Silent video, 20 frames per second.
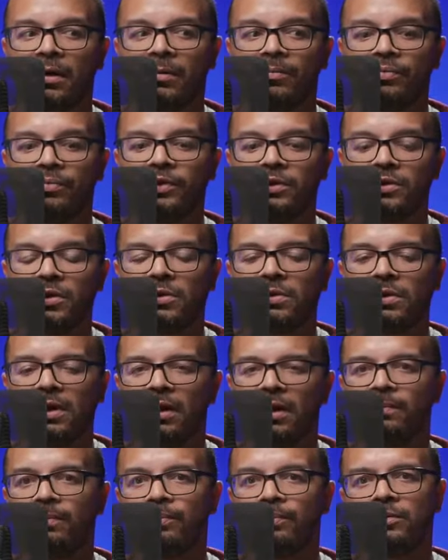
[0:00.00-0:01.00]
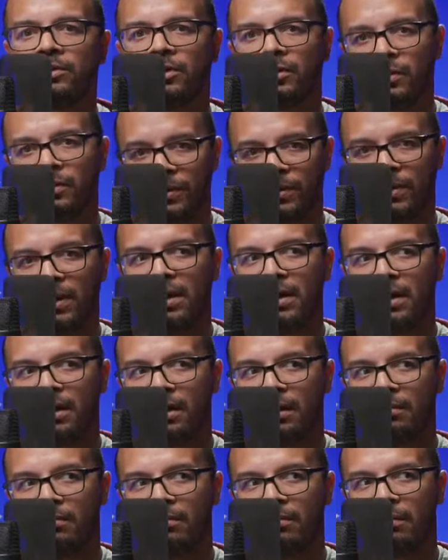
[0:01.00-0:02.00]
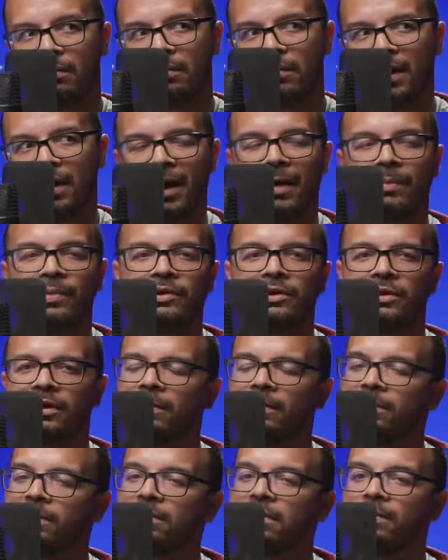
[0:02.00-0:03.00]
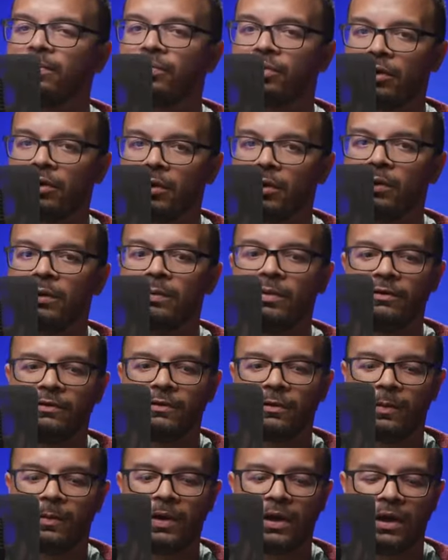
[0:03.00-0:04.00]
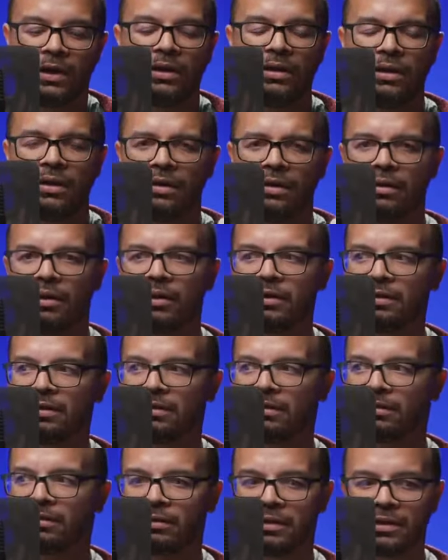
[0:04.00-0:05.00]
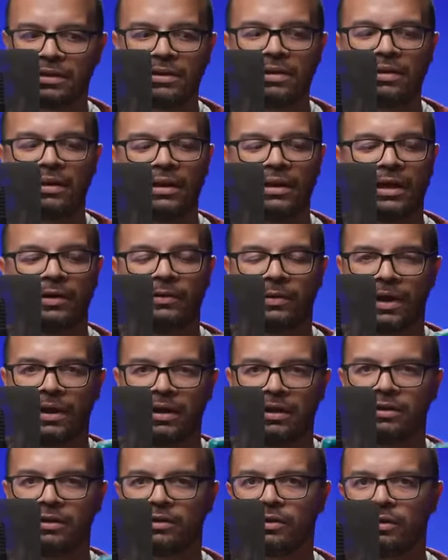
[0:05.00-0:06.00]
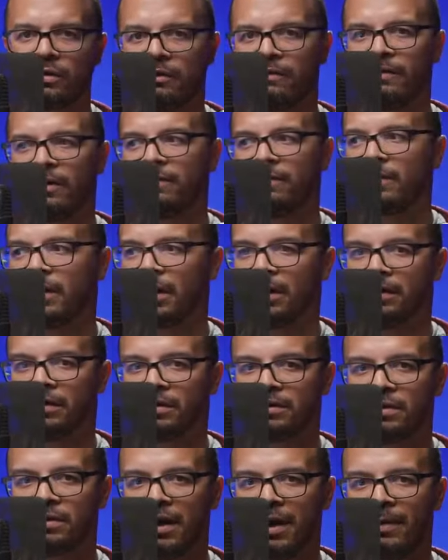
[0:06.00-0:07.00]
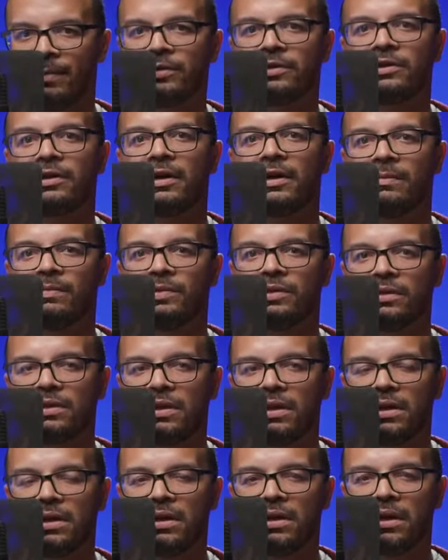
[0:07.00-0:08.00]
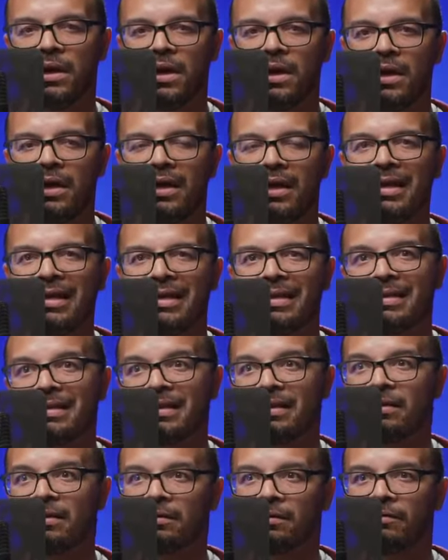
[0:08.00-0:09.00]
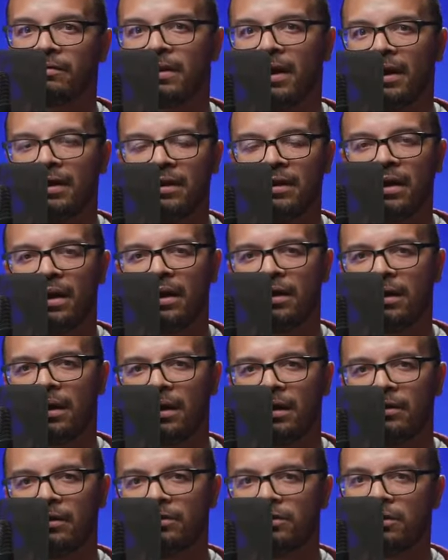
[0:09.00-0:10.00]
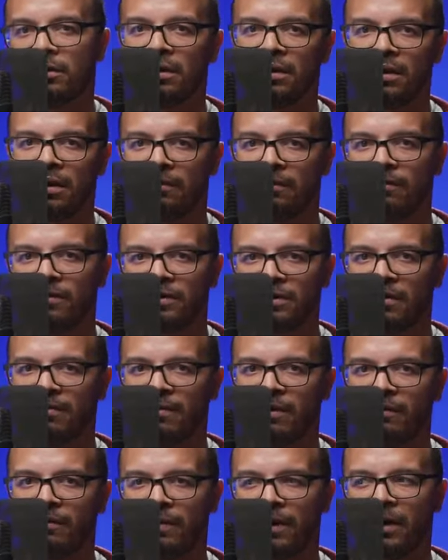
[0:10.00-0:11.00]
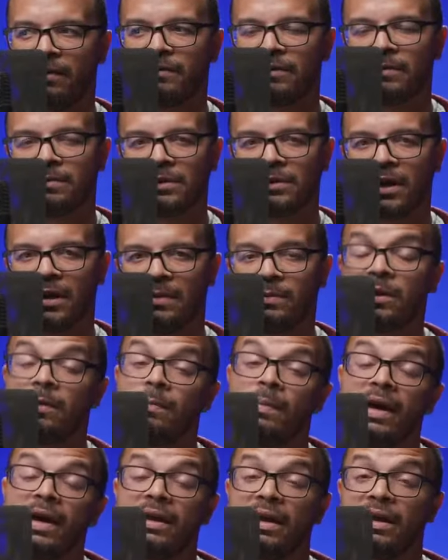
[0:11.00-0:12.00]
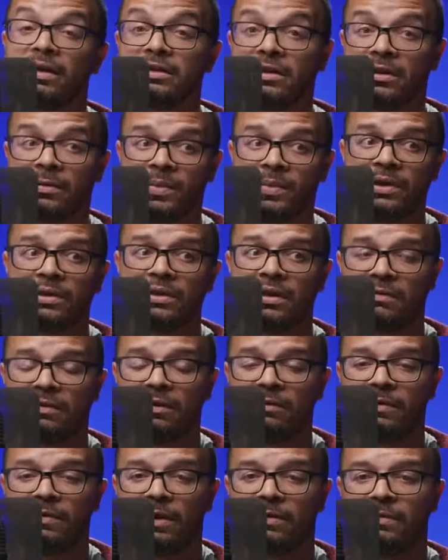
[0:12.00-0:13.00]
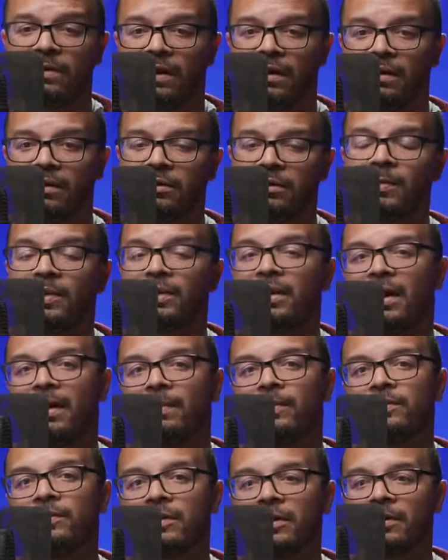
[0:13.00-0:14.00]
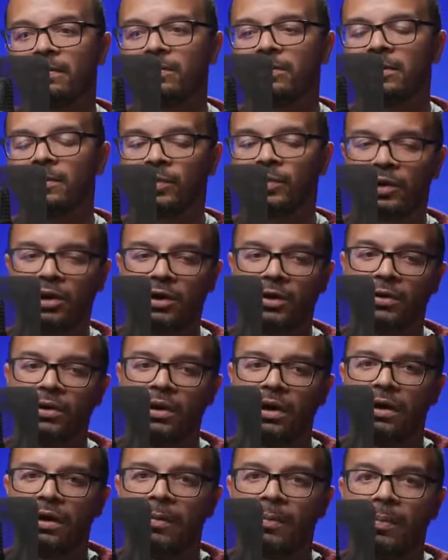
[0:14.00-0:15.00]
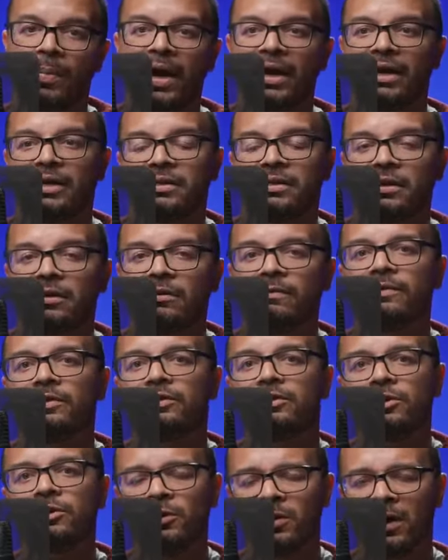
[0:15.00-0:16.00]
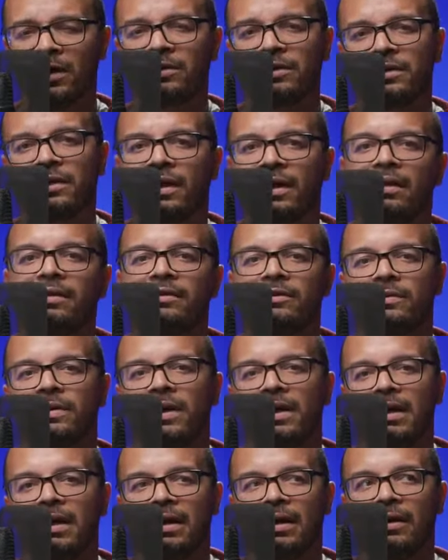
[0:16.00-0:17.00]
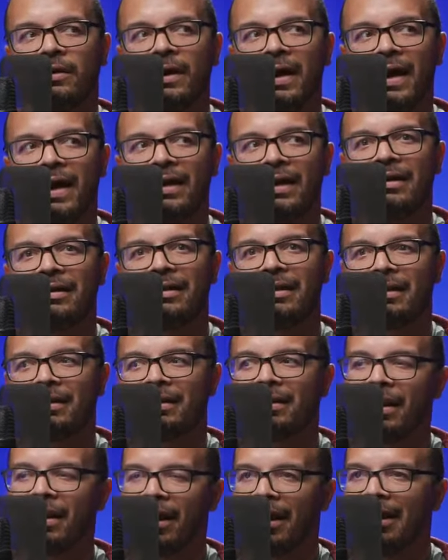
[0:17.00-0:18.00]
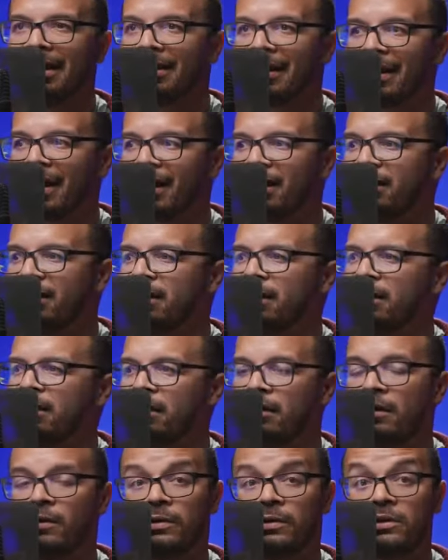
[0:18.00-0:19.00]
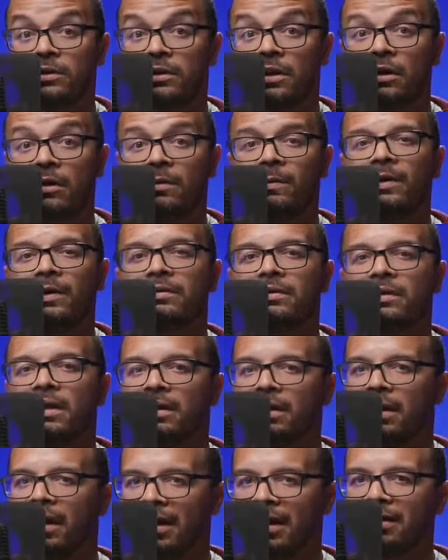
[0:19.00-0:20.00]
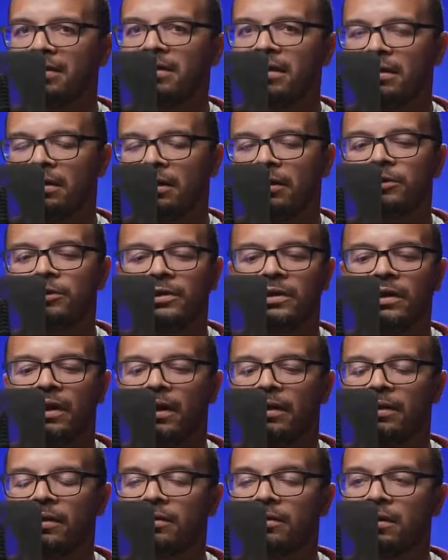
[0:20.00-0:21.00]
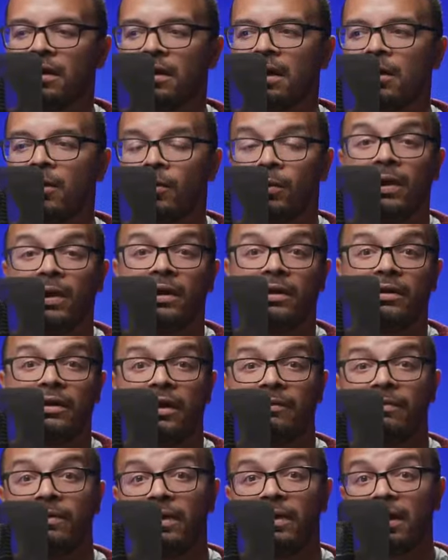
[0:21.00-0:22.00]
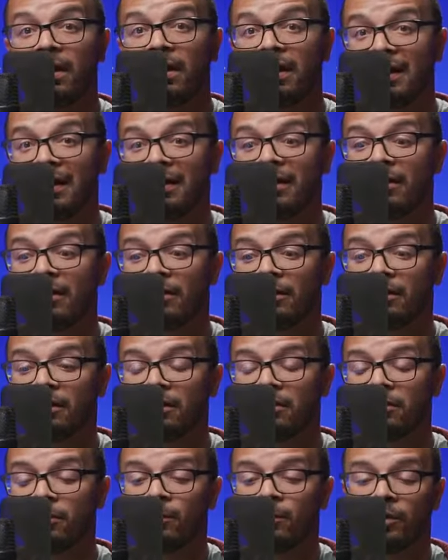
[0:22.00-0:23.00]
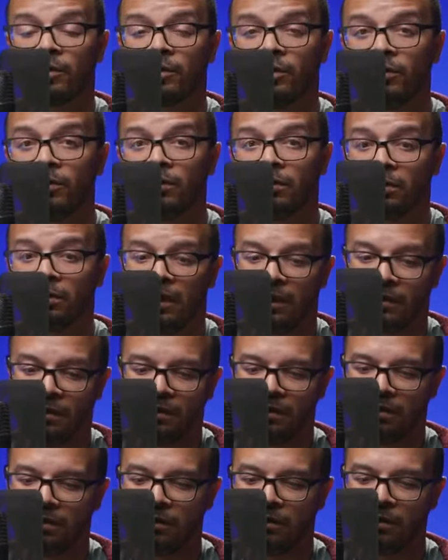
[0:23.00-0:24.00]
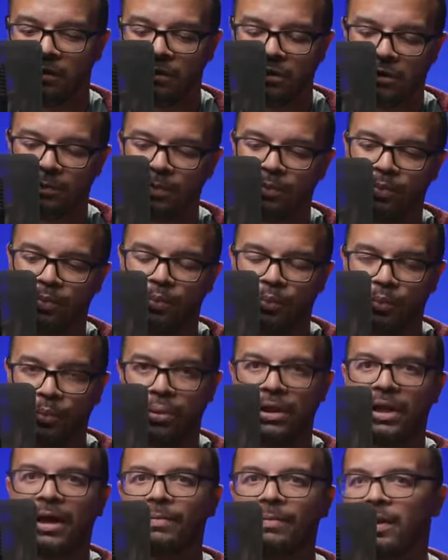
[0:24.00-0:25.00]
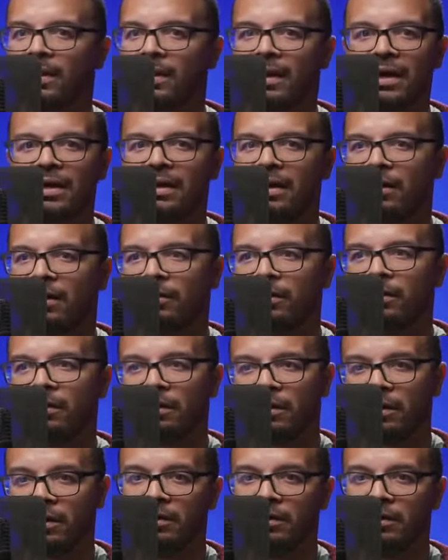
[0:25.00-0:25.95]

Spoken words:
So I don't think the Aputure MC Pro would be for me. This little light right here is $35. The Aputure MC is $99. You can get it for $75 sometimes. It might actually be $75, but the Aputure MC Pro by itself is $200 right now, and the 8 light kit that they were just talking about is like $1,800. While everything in there is super cool, well, you know, you can just plop the light down in there and it